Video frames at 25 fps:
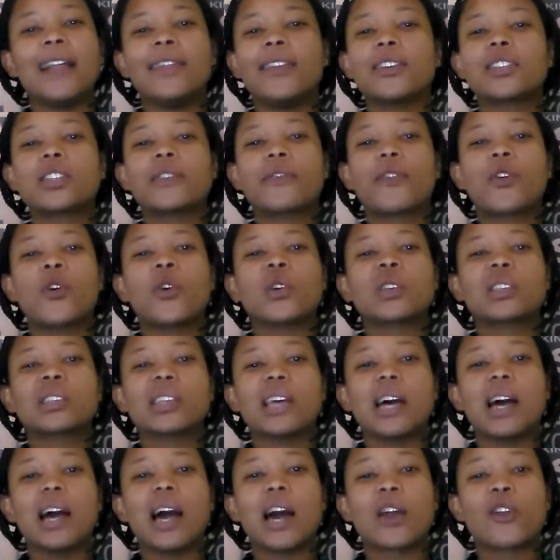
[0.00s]
unless of
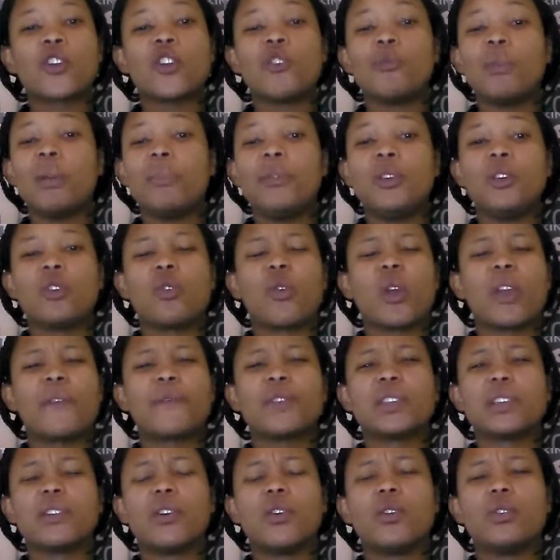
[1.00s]
course, I don't know, maybe you're
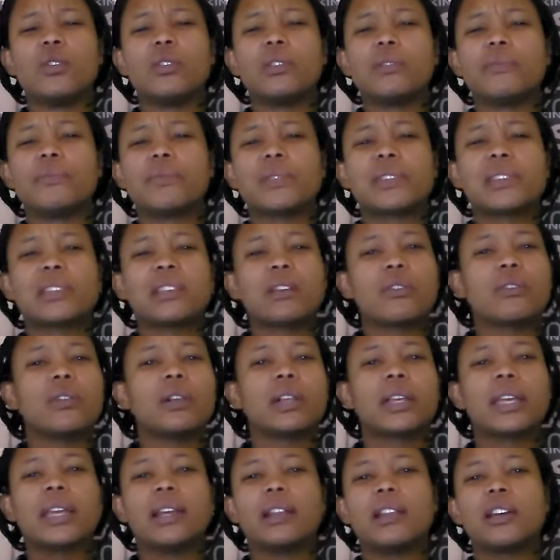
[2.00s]
going for the whole
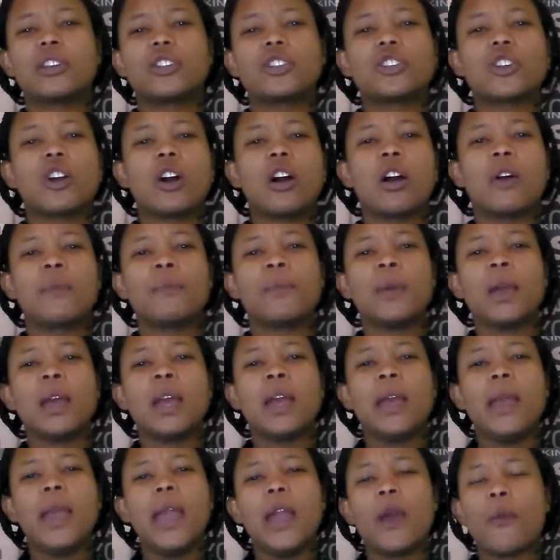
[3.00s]
serial killer charm,
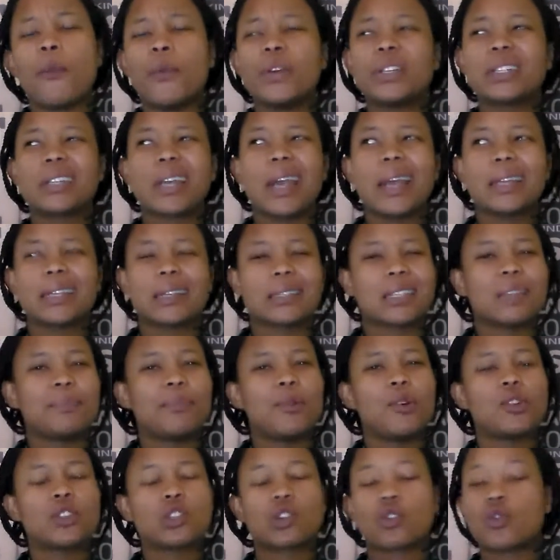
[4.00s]
in which case I
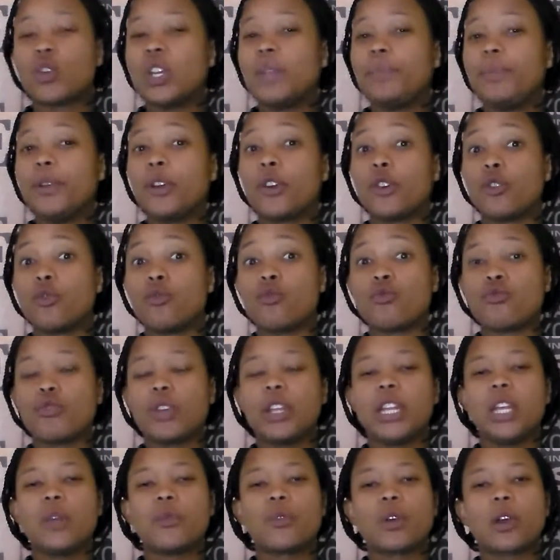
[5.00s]
suppose creepy could
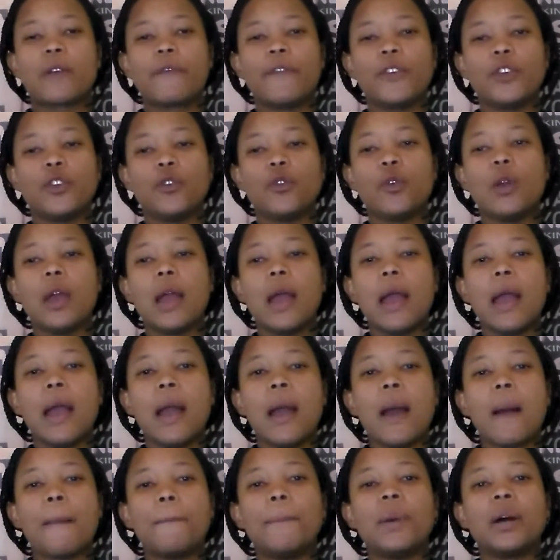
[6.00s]
really work for you.
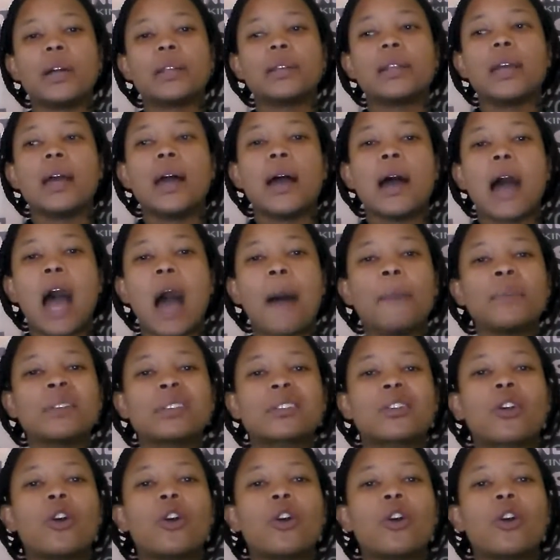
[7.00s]
But I'm